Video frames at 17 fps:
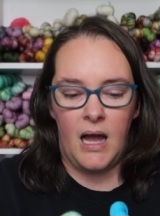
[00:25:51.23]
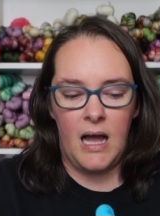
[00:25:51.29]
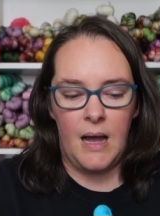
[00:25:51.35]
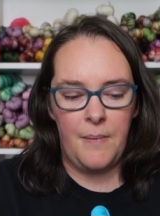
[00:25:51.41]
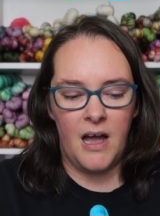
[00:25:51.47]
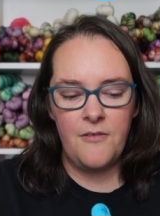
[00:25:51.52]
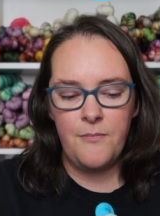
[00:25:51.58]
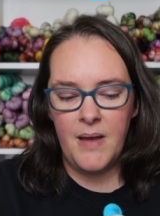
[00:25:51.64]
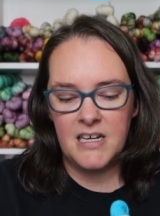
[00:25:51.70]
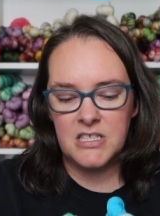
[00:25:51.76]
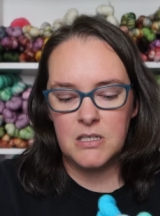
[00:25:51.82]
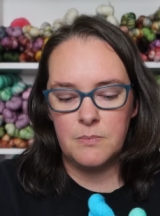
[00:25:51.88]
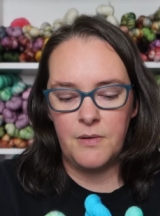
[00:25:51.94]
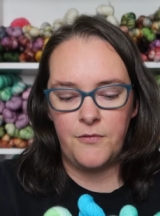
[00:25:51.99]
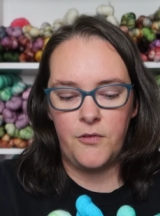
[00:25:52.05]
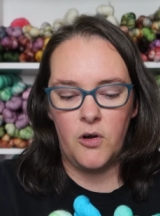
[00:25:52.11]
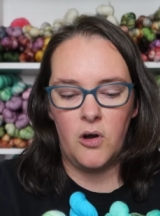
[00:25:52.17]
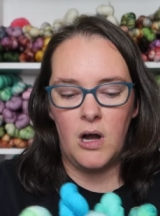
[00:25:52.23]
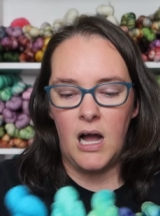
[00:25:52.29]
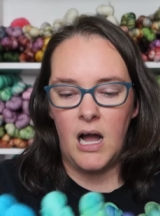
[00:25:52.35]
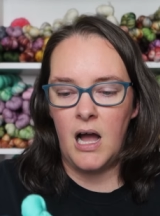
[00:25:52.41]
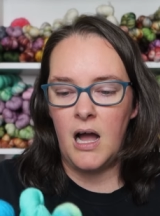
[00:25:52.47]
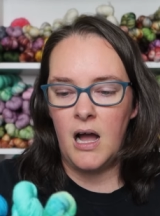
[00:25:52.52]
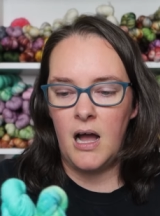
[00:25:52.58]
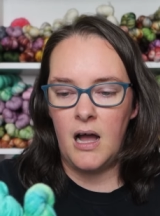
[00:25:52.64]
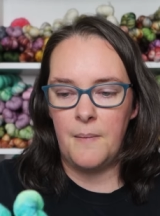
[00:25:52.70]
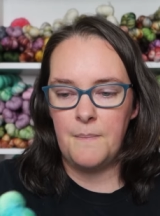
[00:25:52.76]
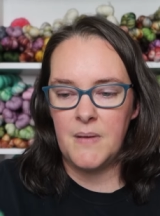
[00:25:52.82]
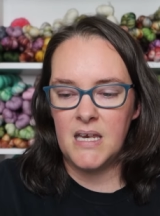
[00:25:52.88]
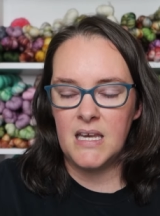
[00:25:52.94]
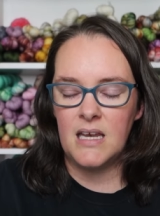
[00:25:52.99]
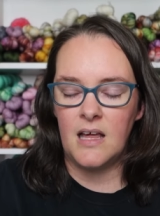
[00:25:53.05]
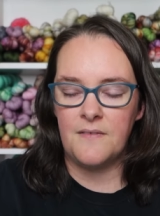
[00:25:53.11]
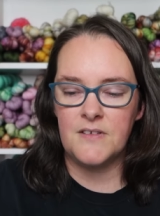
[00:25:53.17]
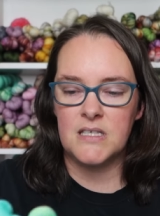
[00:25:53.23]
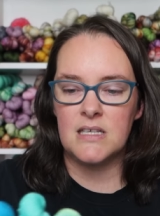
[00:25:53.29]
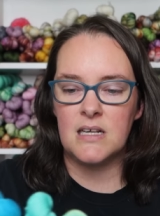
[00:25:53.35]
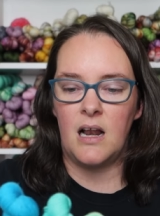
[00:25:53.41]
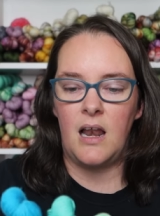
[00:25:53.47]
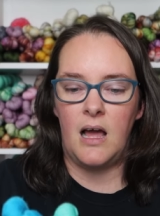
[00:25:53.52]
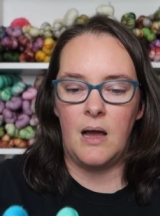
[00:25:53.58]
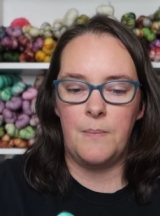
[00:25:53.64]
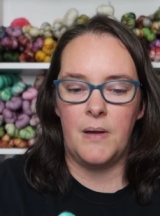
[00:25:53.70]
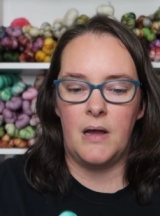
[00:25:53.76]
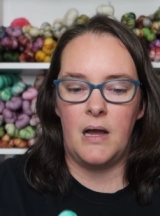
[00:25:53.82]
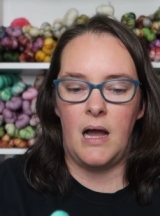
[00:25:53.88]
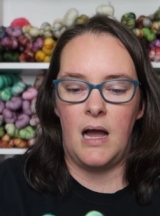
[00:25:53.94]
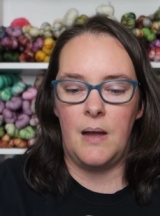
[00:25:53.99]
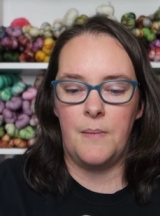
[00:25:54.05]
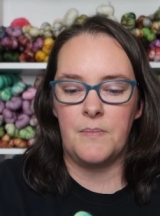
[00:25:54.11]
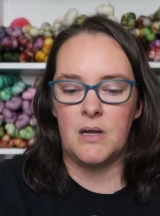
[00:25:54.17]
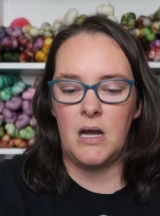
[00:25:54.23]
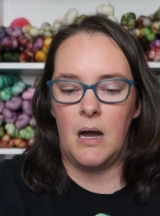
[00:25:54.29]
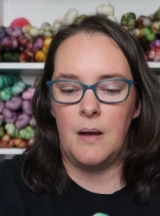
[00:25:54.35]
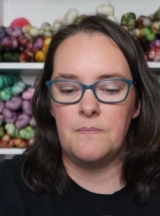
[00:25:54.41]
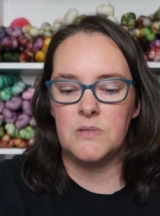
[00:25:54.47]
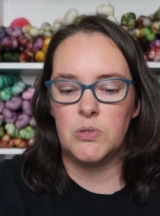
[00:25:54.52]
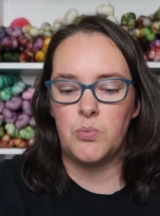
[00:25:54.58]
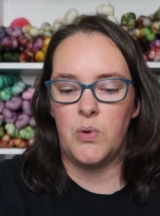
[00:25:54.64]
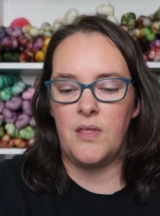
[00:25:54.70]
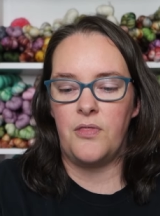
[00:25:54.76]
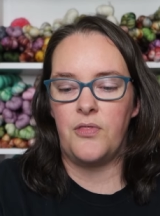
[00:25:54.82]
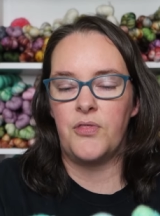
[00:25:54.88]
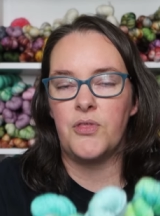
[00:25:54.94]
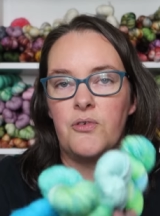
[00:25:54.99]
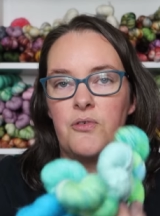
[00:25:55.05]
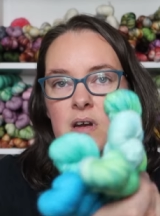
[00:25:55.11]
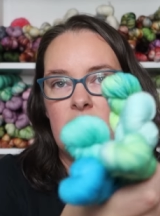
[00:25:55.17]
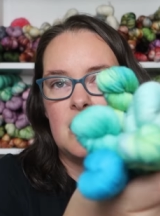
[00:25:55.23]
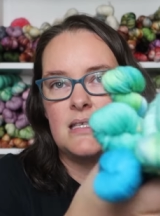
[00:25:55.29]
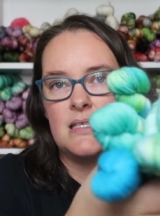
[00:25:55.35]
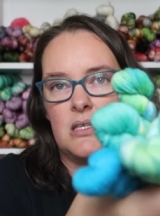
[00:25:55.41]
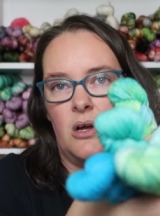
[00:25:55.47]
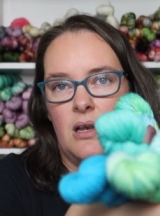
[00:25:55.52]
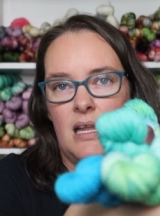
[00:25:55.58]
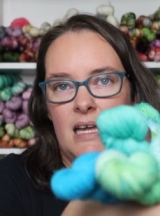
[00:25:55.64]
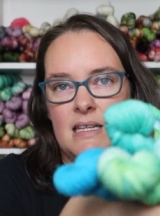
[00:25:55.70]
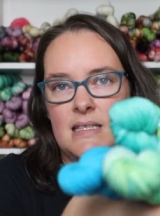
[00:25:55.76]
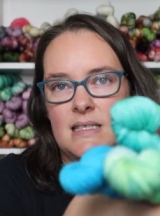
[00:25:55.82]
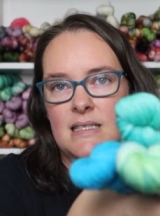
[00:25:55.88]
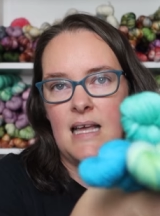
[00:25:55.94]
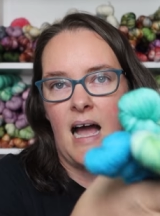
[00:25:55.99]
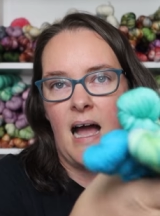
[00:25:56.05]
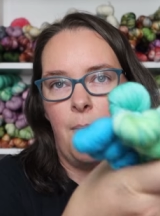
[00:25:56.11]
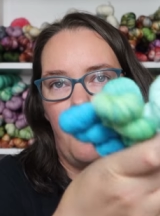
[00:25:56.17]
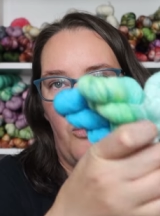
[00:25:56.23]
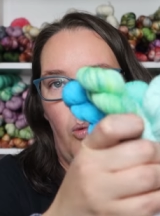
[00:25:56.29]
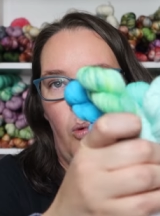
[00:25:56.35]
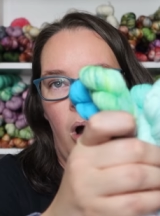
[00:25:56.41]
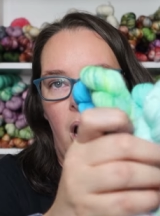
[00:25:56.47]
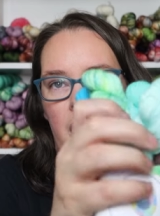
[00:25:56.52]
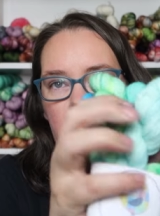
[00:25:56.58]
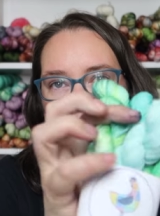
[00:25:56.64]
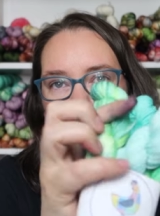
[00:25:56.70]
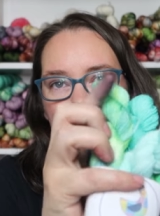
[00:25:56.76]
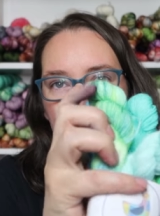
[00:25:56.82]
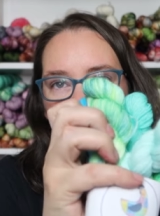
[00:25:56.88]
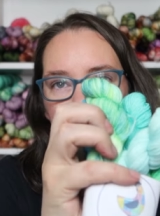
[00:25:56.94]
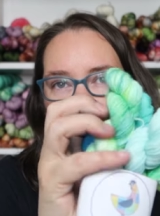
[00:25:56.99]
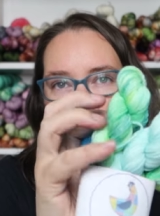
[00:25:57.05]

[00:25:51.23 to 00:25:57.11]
I've mentioned before, her Mini Lovers Club comes with three solids and one